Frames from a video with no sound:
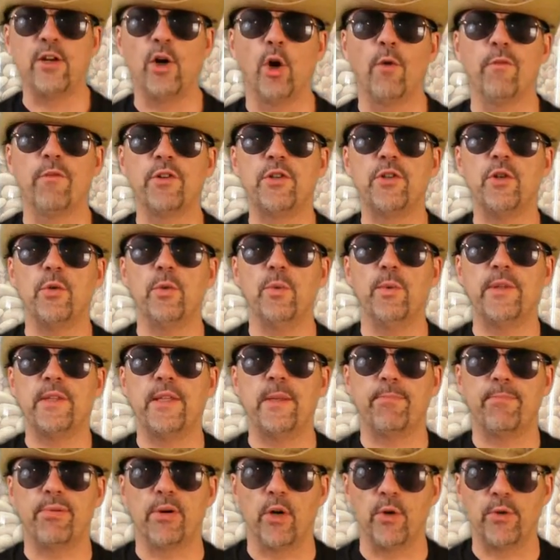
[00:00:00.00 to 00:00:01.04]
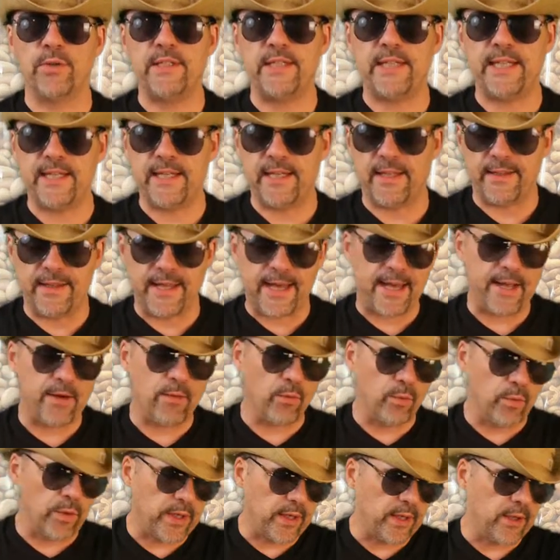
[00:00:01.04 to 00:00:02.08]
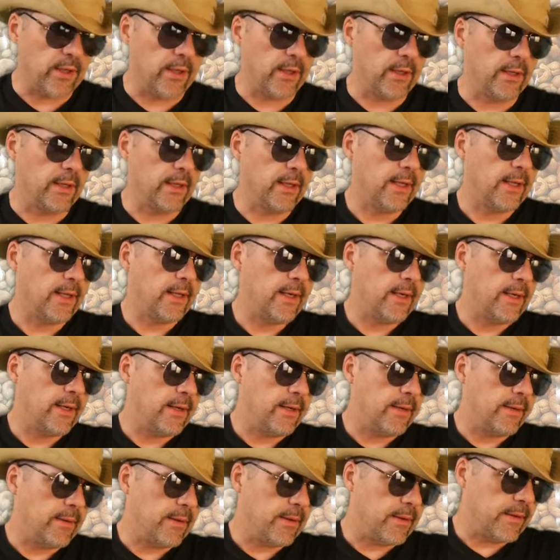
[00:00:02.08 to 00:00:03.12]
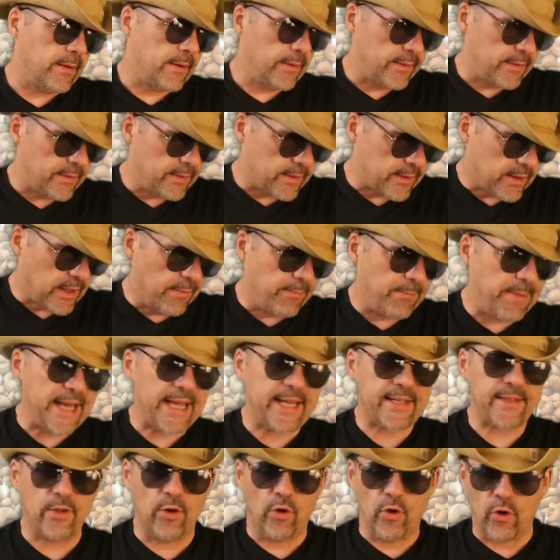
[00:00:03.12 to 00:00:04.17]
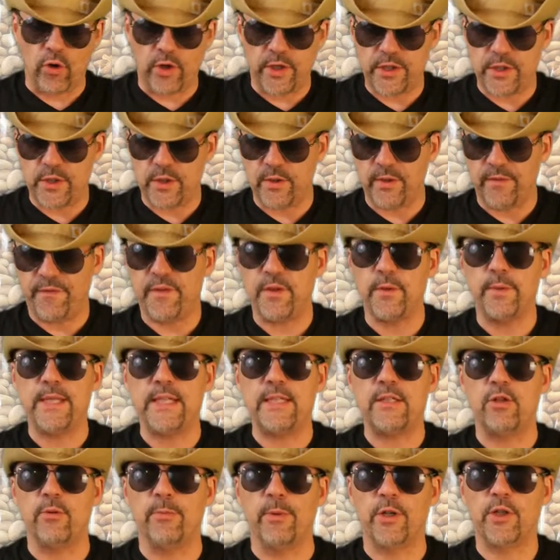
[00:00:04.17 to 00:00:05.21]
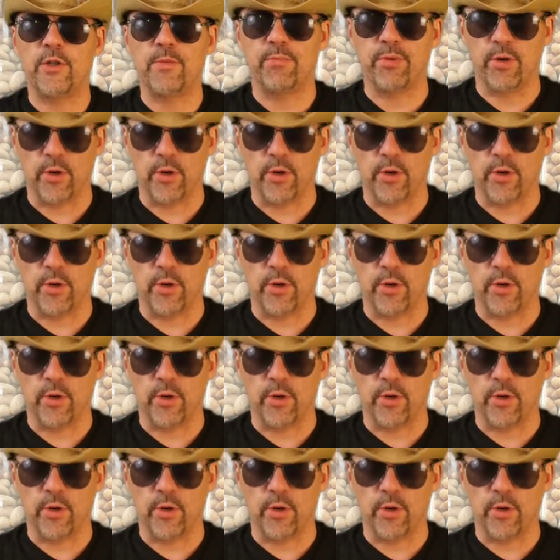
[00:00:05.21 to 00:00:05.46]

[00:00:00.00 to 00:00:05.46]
overdo it with the protein and that will come back to haunt you if you eat too much